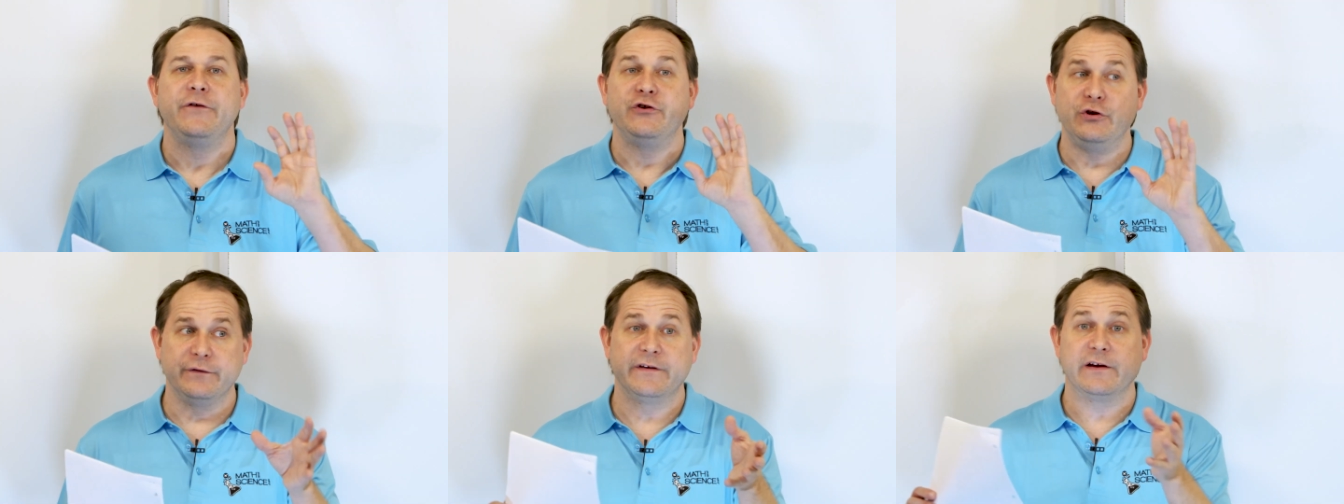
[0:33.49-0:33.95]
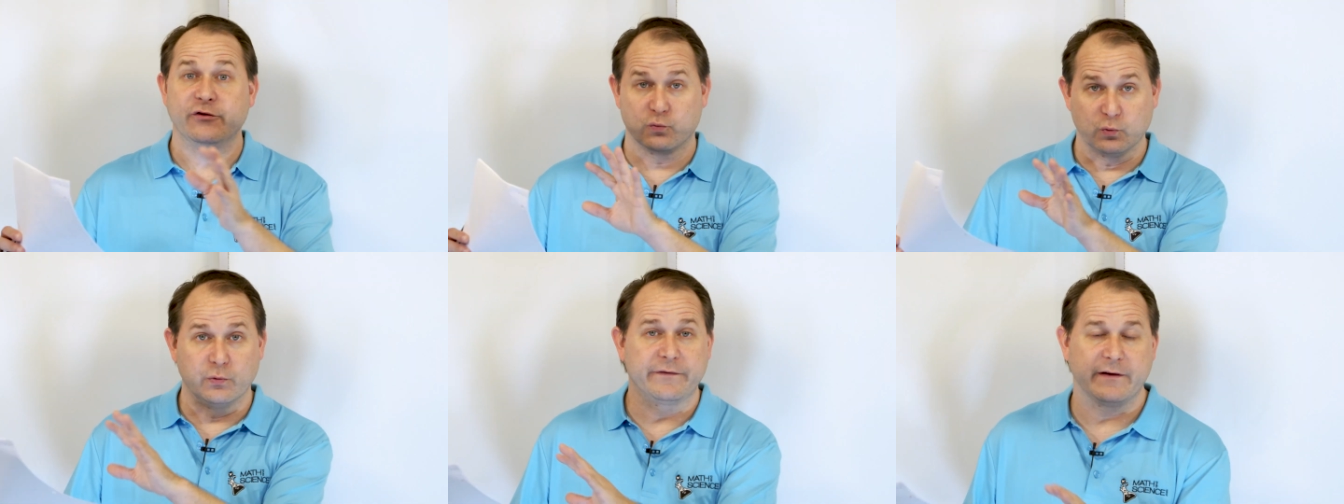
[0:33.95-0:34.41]
using the
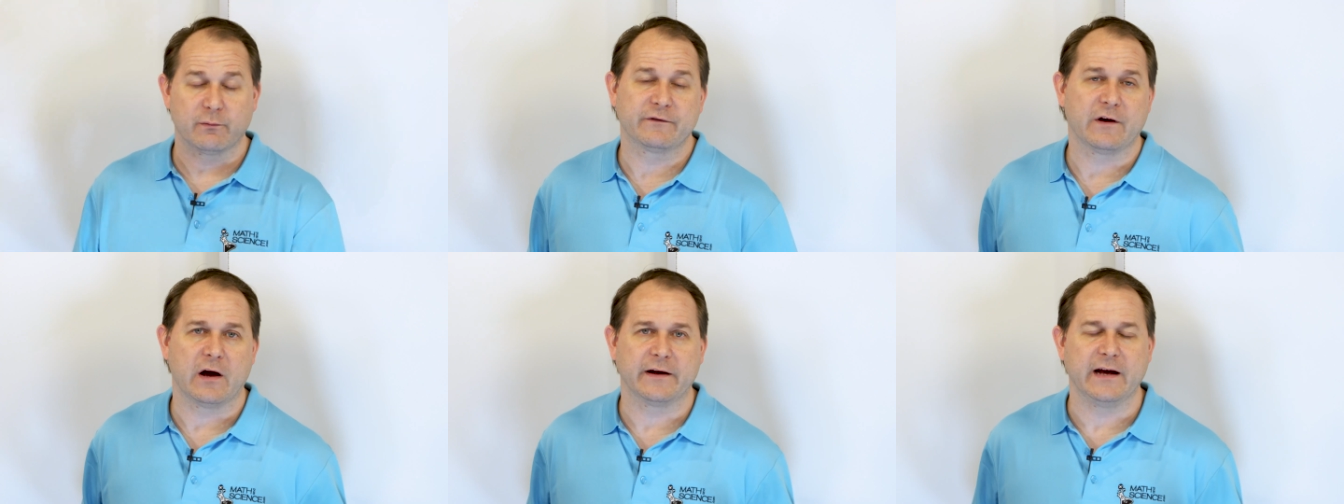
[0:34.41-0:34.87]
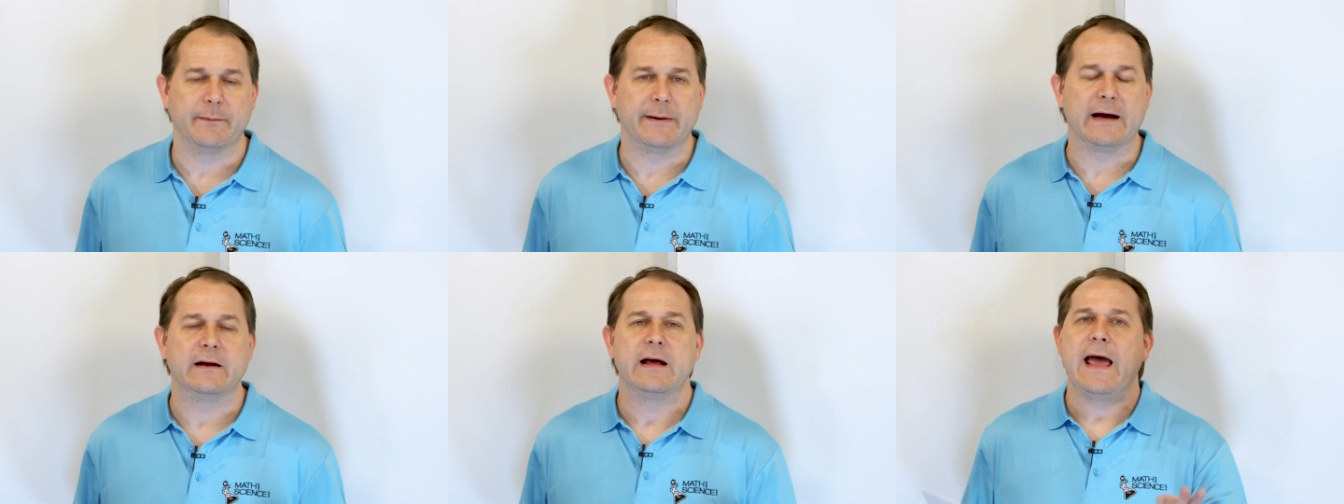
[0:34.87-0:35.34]
rules that we're talking
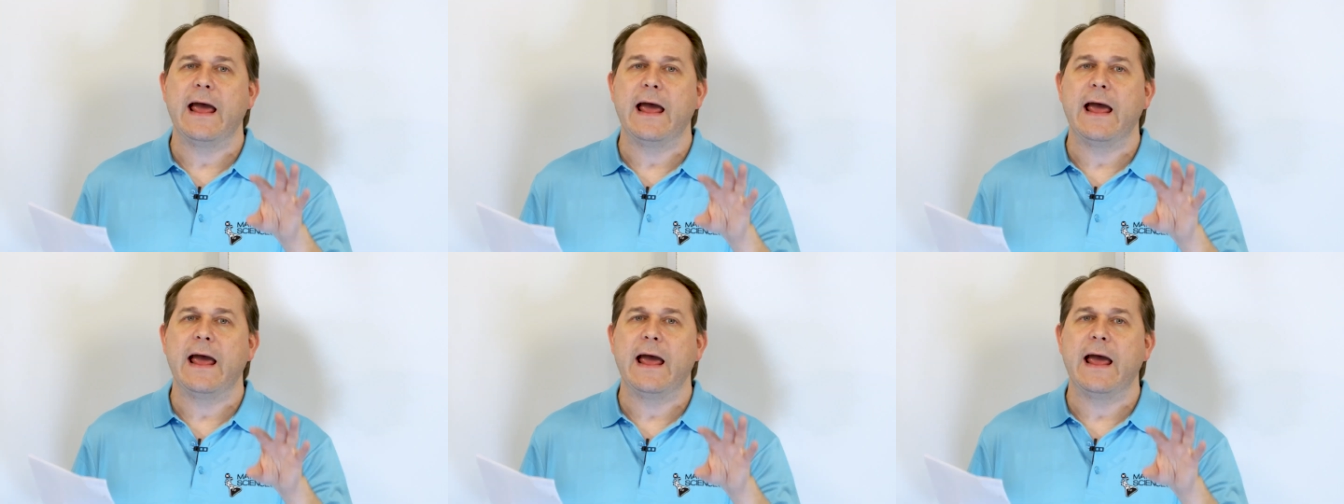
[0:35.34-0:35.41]
about.